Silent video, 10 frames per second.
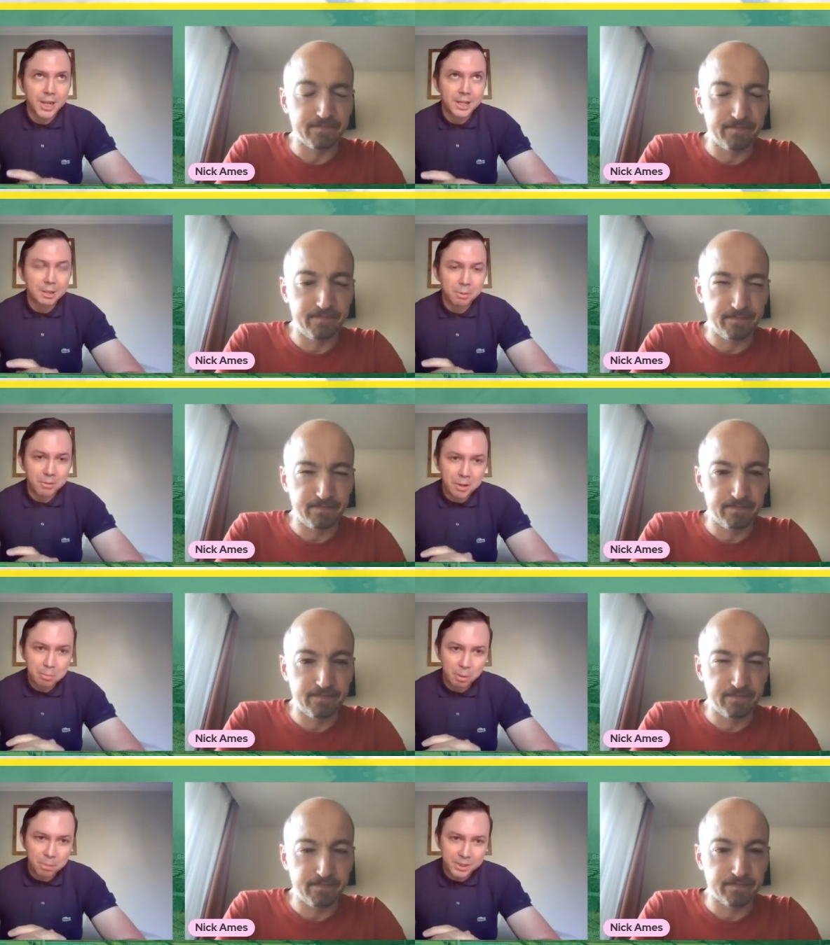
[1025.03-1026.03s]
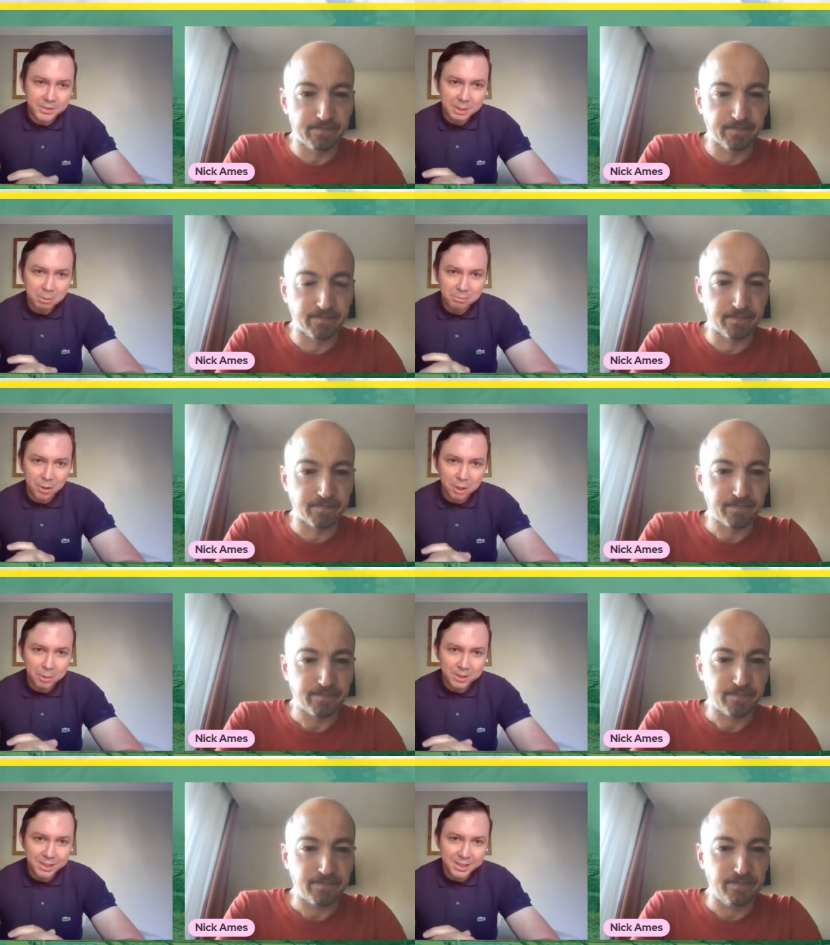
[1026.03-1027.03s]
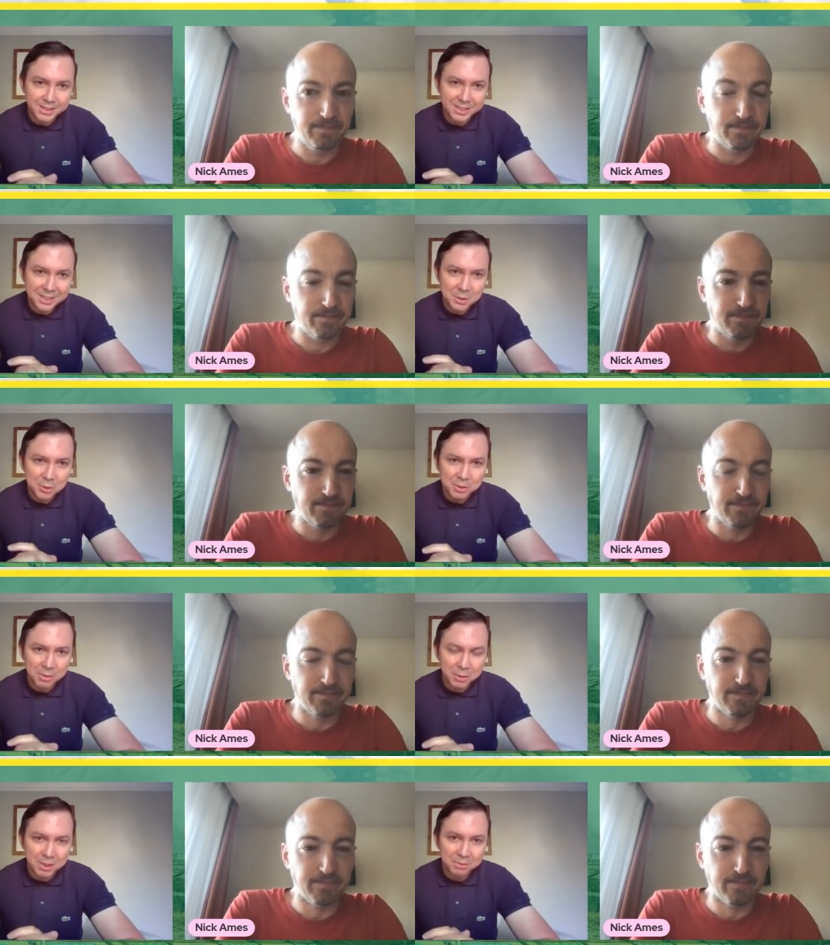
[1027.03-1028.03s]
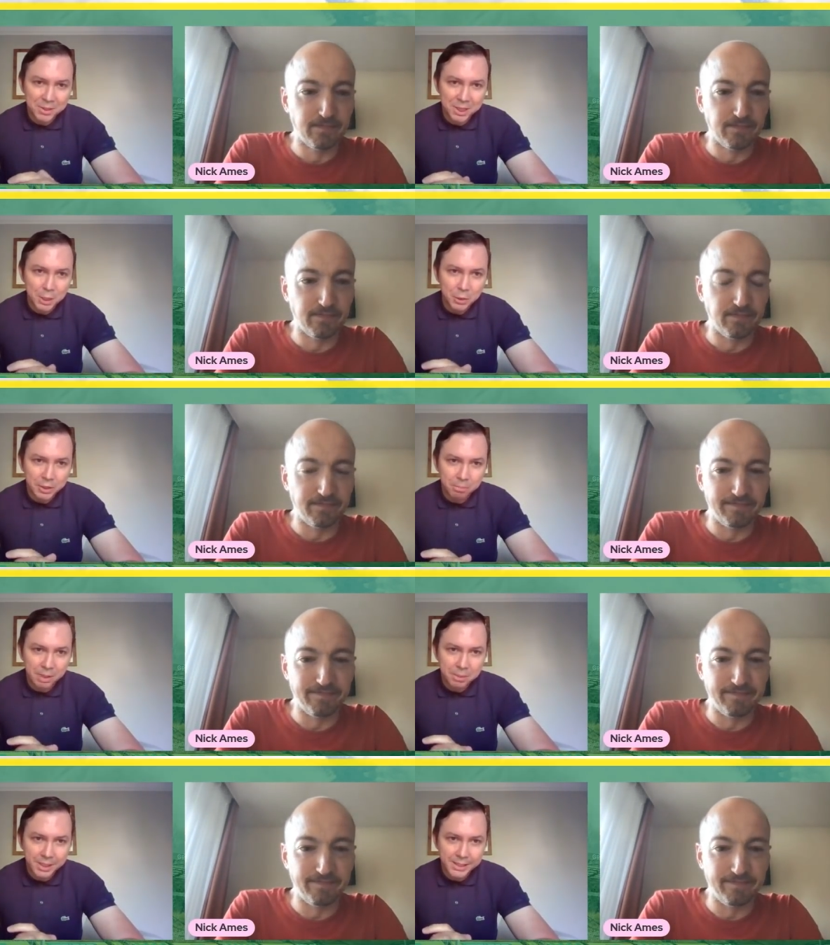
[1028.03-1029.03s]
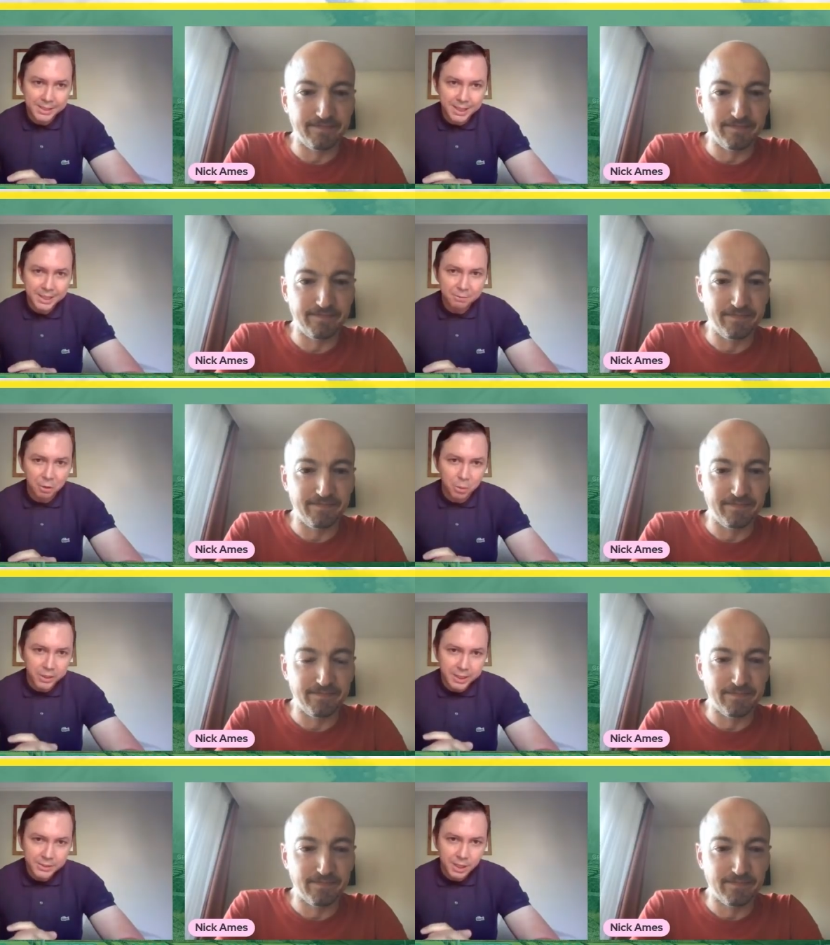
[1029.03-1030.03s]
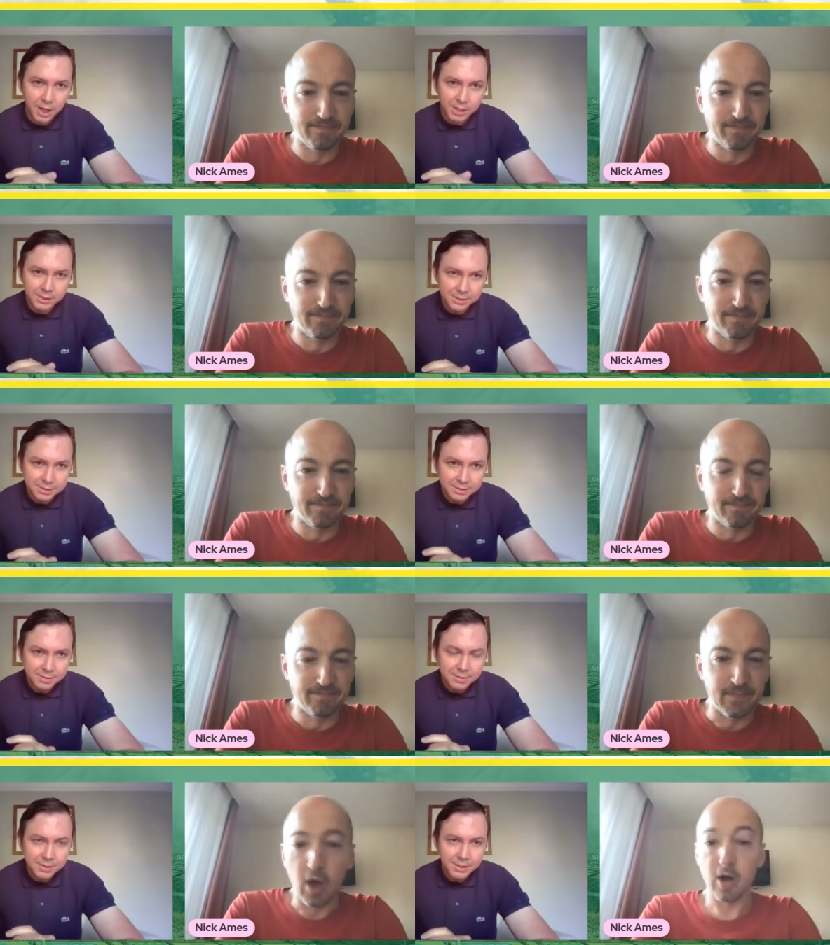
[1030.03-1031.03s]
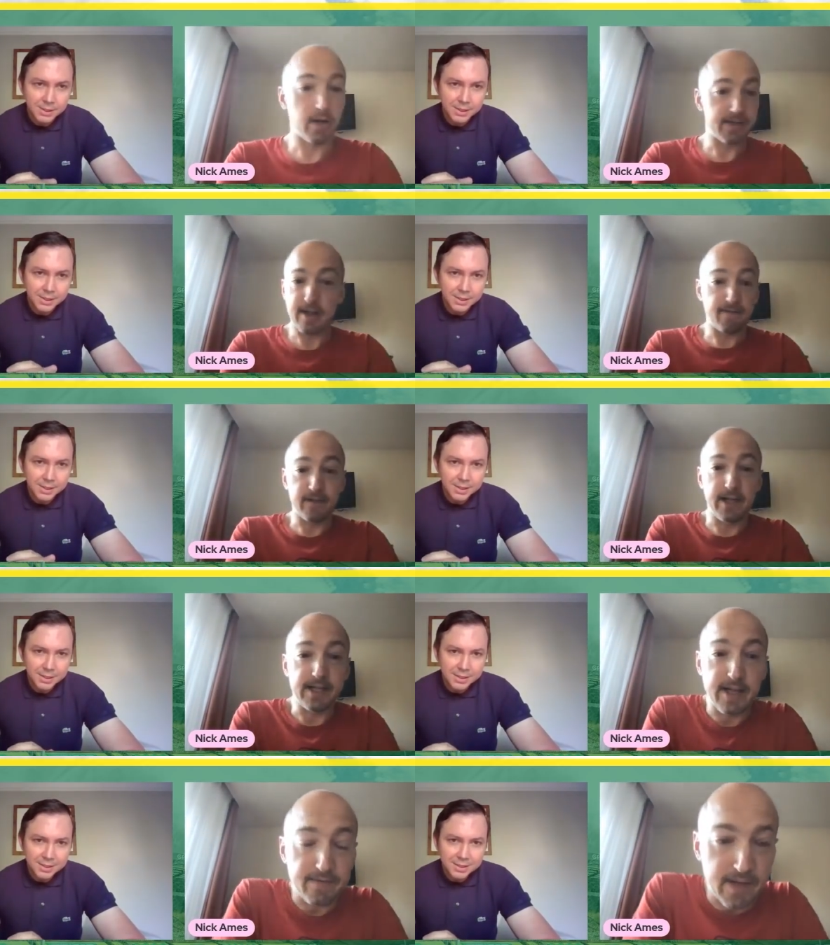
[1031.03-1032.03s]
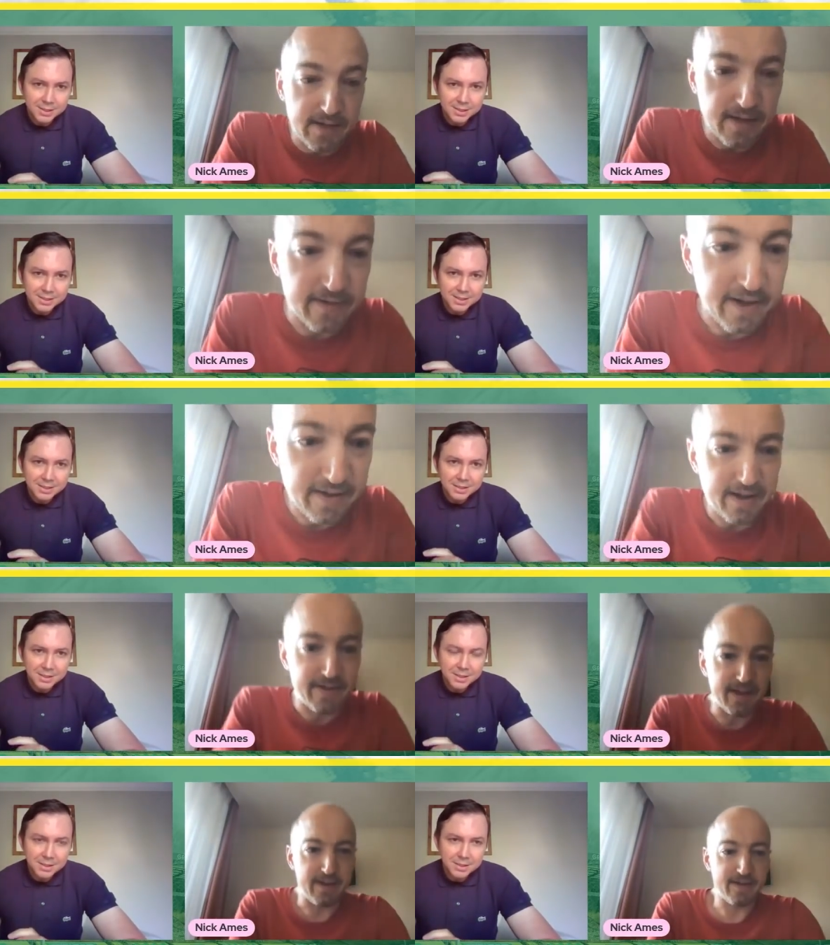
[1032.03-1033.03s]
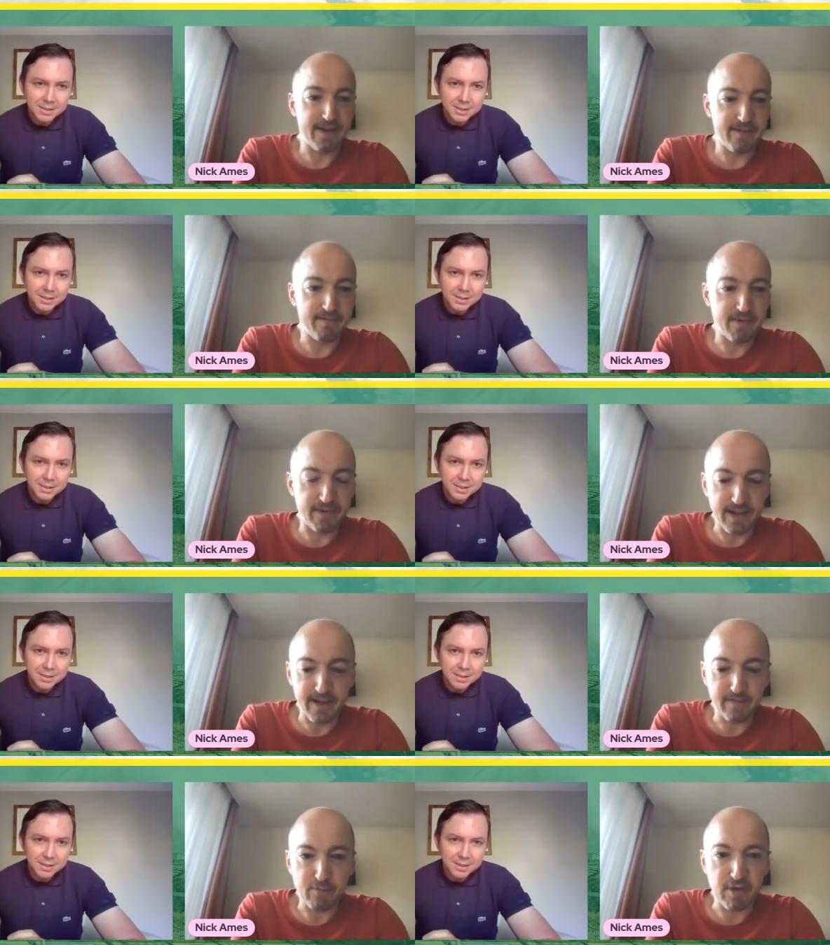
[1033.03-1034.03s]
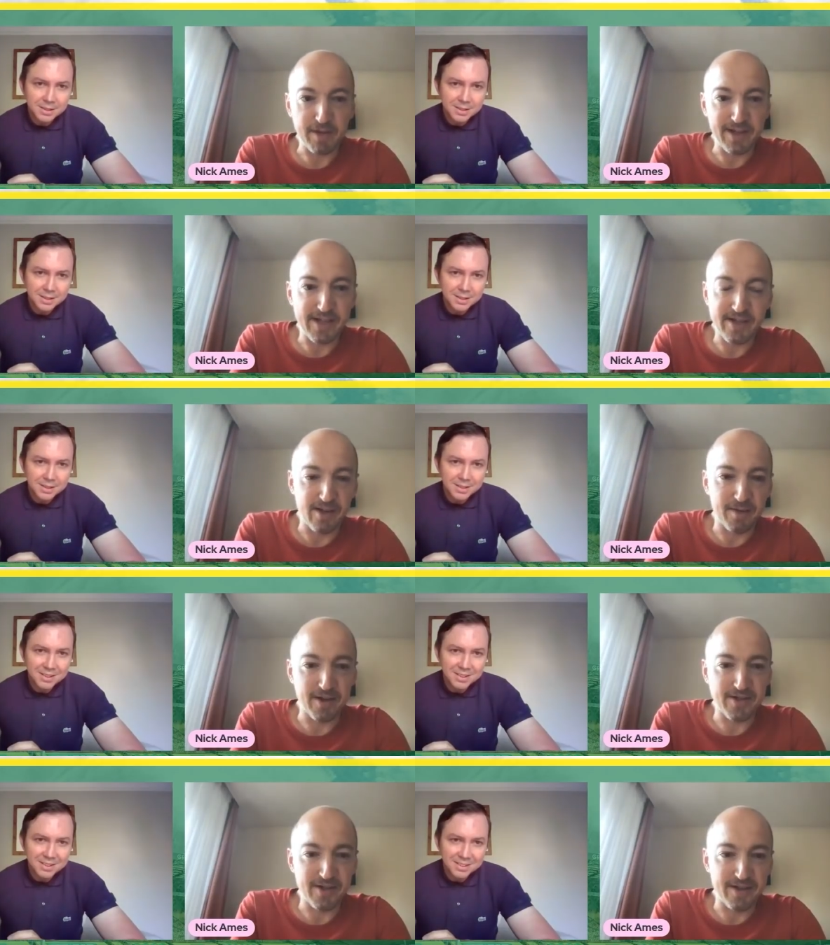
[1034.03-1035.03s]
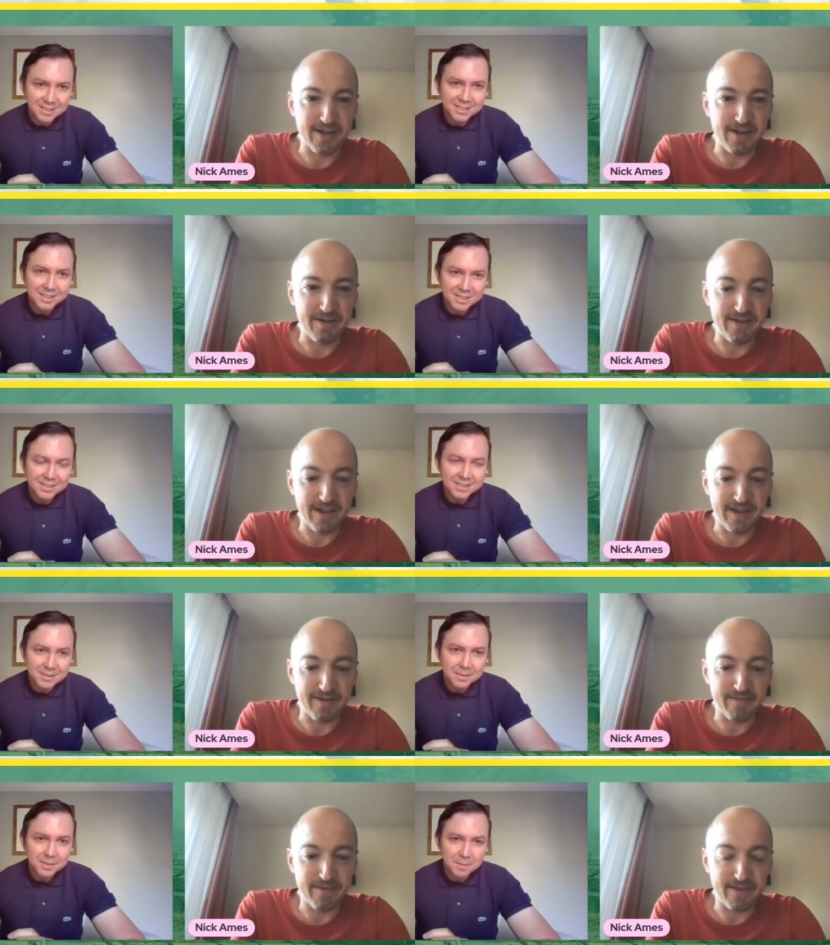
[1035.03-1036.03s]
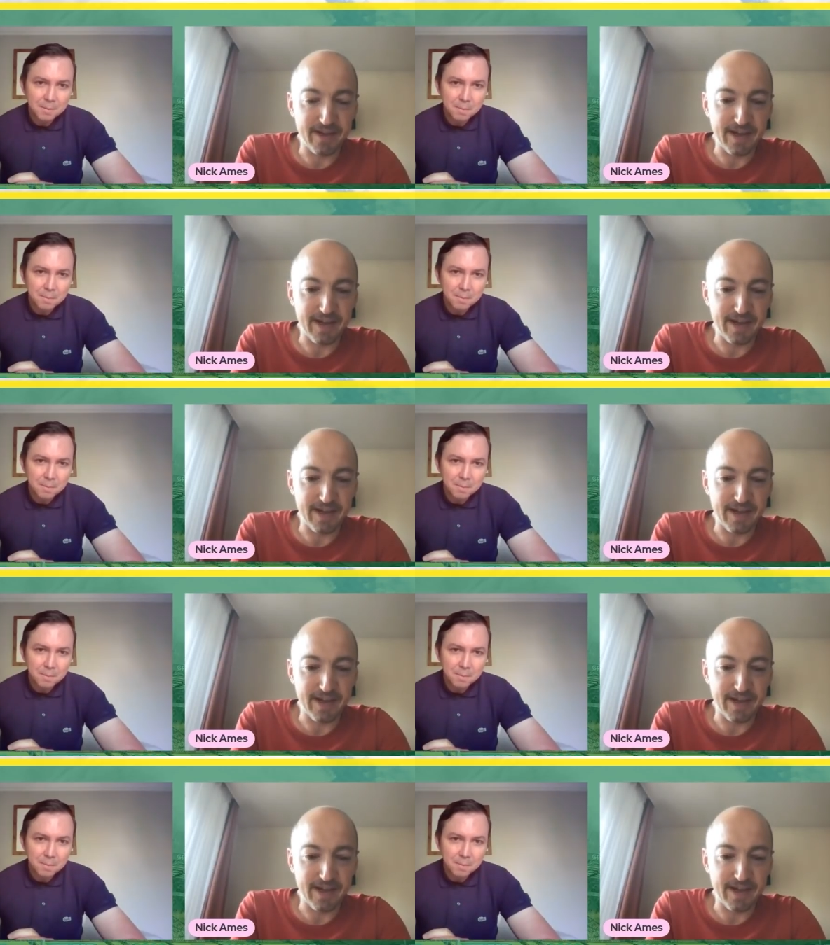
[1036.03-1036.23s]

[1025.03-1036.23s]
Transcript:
Speaker 1: are now going to be a very popular team to follow in, in in Kosovo, given the allure of the Premier League? Now they've got one of their stars.
Speaker 2: Oh, definitely, definitely, definitely. They they they they love the Premier League so much. They they they